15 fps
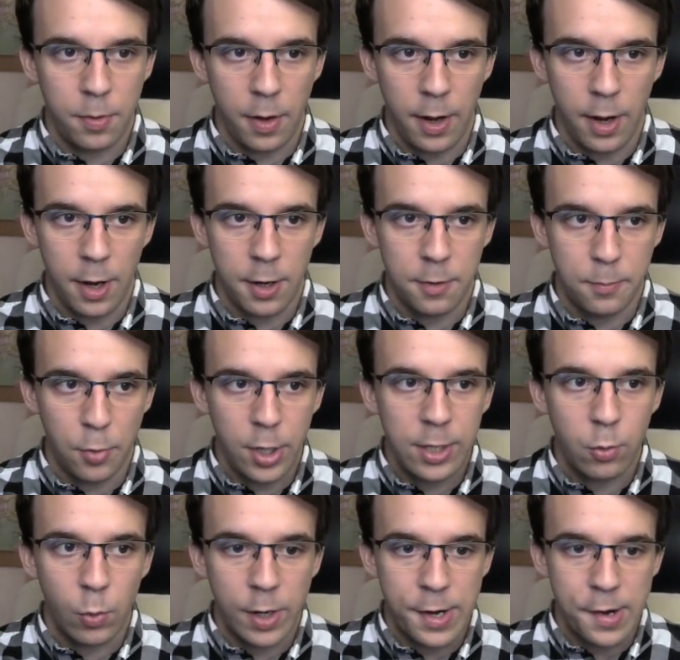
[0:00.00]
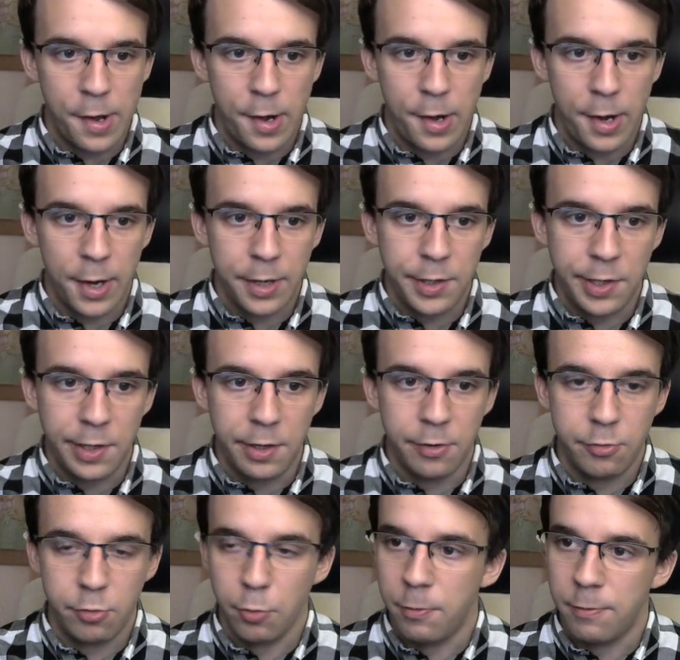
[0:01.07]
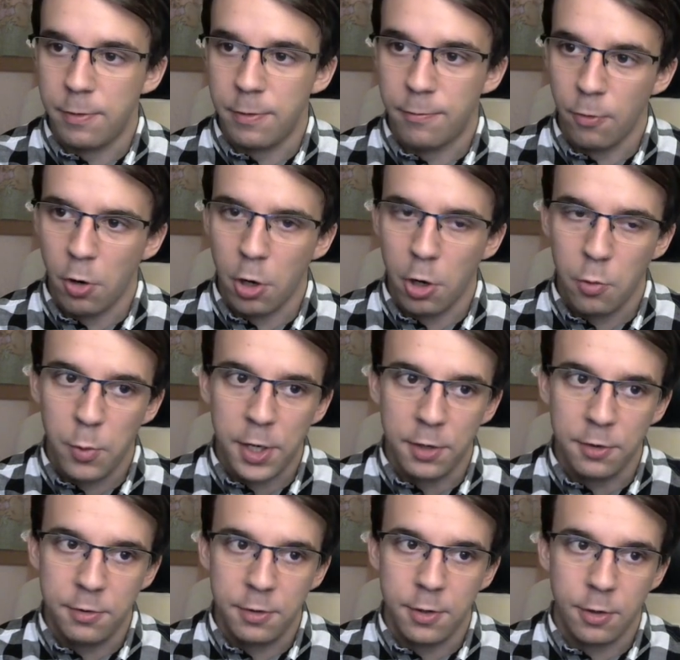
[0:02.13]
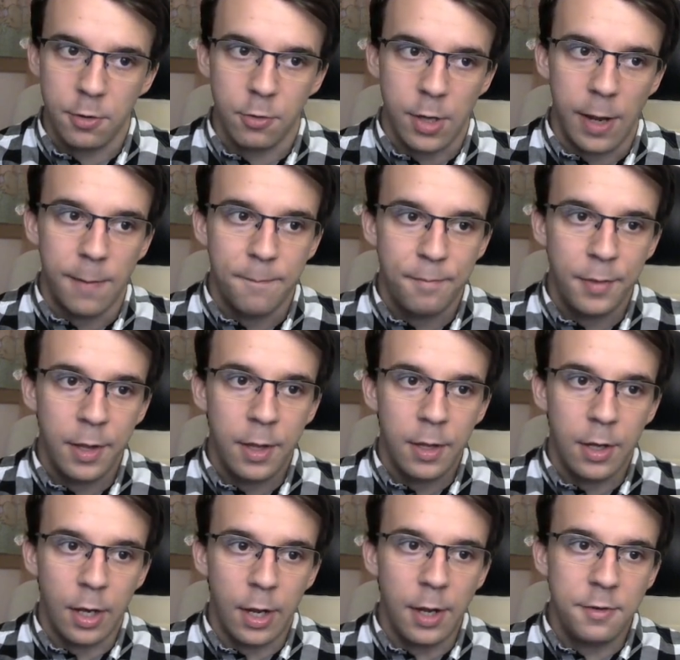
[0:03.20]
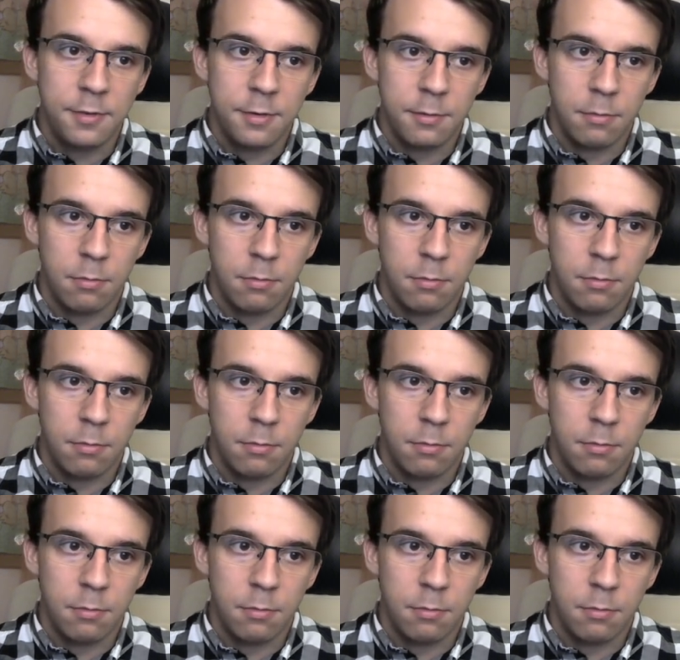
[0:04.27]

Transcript: and break when i is 254 we can see that okay it's